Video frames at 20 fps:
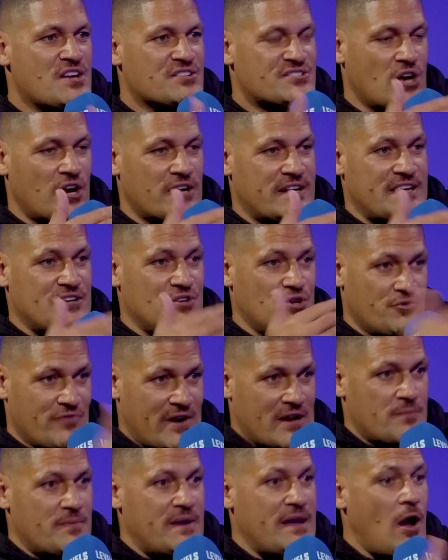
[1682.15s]
So I need you
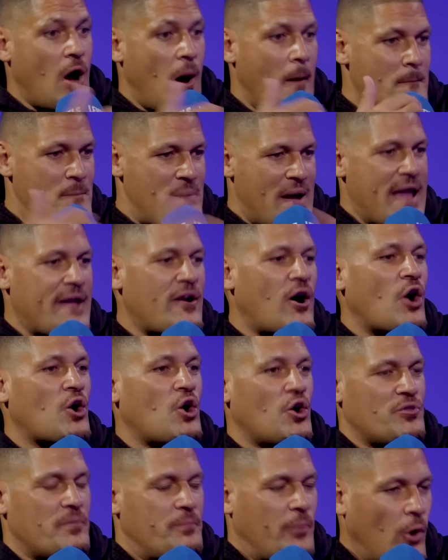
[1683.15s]
run at me, I'm bang, I
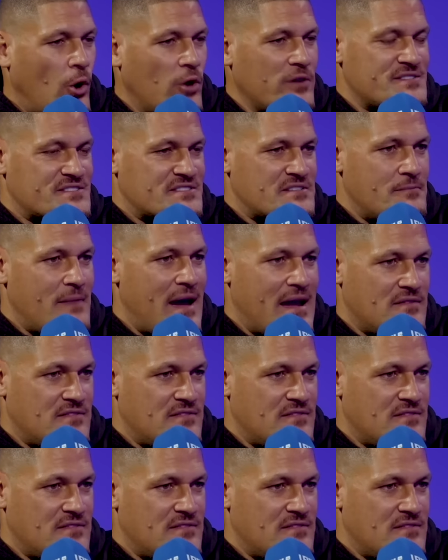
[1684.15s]
got the ball is the main